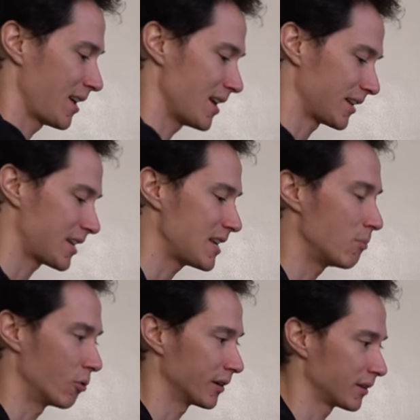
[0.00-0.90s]
and a
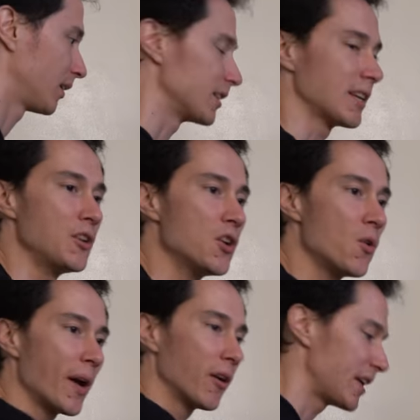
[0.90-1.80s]
keyboard, because I
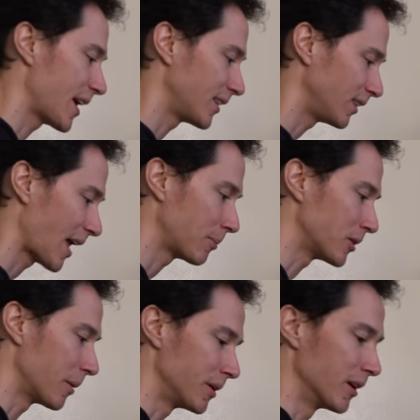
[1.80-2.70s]
know I already had the
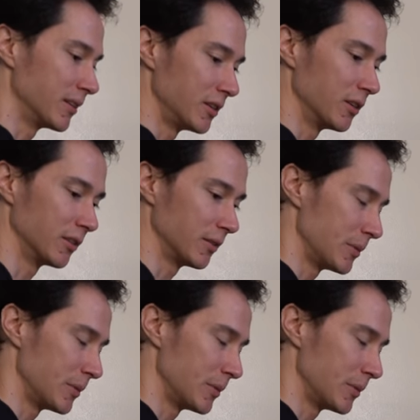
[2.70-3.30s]
laptop here and, you know,